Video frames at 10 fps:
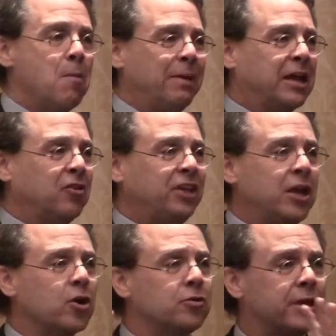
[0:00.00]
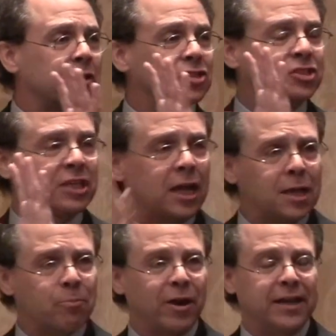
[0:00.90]
Because here they're
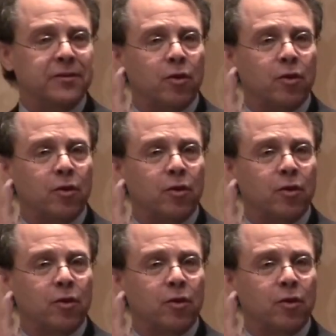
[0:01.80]
celebrating,